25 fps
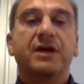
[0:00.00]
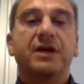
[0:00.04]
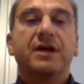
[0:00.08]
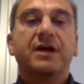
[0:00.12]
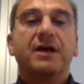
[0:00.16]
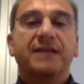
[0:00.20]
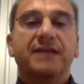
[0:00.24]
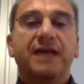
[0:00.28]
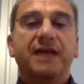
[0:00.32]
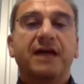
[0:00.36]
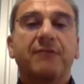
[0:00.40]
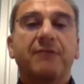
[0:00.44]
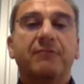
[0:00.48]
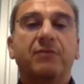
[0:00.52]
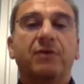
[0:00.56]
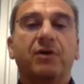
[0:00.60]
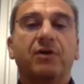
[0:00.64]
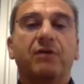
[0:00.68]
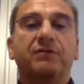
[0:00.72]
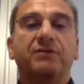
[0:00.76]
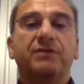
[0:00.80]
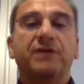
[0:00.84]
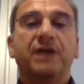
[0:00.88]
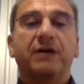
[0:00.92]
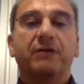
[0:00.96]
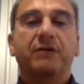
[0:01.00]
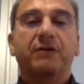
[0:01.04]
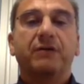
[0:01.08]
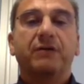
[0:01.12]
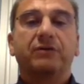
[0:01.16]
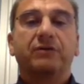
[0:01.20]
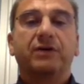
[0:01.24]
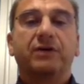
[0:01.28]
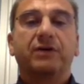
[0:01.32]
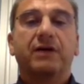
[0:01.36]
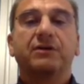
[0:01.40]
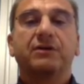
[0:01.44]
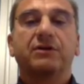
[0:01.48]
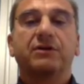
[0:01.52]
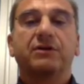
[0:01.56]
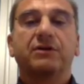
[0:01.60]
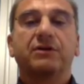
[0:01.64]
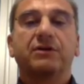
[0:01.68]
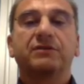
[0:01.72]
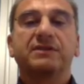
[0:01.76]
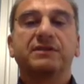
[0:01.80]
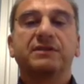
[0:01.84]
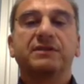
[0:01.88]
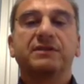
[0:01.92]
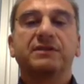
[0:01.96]
Some of the outcomes of
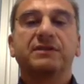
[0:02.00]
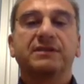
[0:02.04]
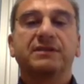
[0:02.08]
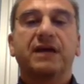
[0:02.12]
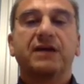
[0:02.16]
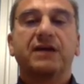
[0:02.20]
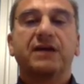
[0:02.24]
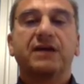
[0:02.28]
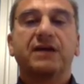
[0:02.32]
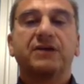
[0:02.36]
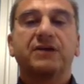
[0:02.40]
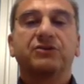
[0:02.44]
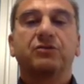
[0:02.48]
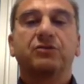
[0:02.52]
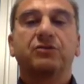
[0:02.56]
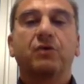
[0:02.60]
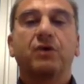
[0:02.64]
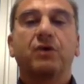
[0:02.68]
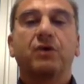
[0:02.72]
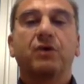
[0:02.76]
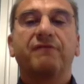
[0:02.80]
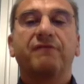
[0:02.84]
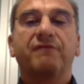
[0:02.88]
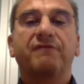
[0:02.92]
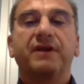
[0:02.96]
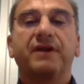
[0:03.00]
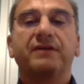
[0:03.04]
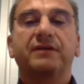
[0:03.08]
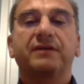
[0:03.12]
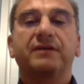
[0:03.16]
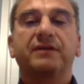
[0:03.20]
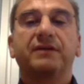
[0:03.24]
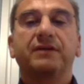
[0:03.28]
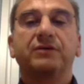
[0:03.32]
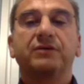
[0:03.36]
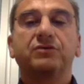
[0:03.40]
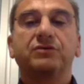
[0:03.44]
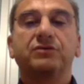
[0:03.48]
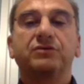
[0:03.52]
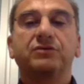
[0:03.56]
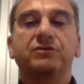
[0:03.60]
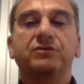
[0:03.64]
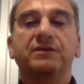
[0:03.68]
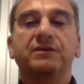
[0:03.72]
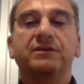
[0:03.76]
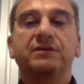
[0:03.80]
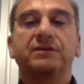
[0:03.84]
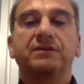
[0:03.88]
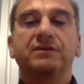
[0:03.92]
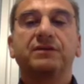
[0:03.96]
this discussion were further
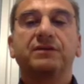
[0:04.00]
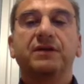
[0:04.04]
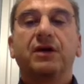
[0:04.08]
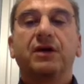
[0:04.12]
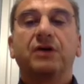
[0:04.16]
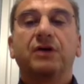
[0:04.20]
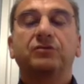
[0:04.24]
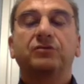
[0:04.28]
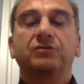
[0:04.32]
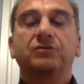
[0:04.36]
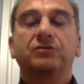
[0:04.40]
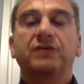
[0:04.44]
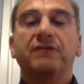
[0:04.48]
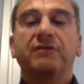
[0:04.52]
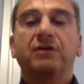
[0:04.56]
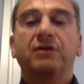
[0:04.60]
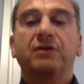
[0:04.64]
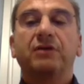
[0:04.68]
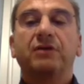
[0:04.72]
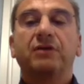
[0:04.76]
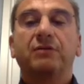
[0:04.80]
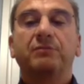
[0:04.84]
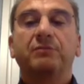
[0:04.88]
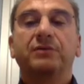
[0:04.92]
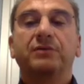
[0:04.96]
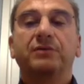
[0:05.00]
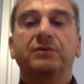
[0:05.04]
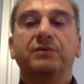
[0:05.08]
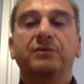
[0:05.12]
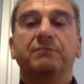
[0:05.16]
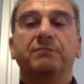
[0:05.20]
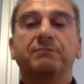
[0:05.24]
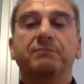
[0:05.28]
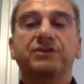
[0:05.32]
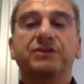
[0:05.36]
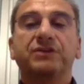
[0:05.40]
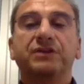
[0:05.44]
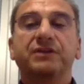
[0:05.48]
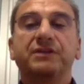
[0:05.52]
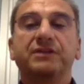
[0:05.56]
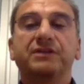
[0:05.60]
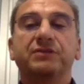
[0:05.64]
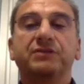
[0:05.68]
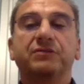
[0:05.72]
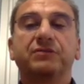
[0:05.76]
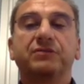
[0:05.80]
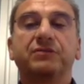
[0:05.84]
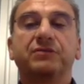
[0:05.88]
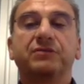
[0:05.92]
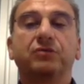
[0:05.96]
used to develop the
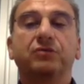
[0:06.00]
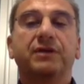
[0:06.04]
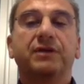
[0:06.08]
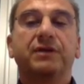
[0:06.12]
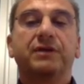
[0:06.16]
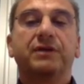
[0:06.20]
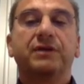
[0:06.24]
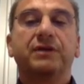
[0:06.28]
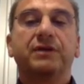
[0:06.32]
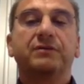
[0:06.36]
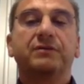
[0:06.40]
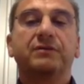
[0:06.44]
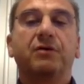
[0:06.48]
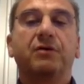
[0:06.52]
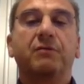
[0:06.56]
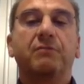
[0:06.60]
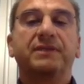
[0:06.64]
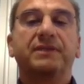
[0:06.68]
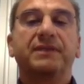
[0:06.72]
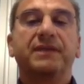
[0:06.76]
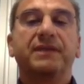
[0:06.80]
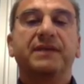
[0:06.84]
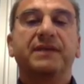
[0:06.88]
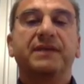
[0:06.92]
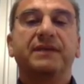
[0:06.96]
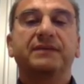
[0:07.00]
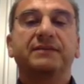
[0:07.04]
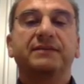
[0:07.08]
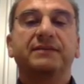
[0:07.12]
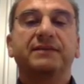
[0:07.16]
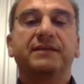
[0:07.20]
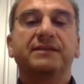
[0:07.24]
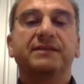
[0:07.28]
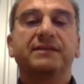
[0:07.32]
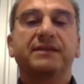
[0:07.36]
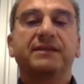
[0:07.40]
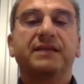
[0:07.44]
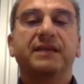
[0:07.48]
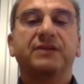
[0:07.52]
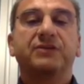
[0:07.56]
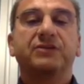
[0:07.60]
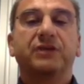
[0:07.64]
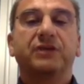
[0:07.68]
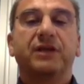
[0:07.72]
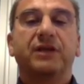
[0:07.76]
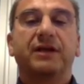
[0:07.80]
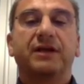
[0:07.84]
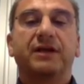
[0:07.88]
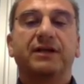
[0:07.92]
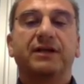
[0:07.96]
Patient's Toolkit on Pediatric Translational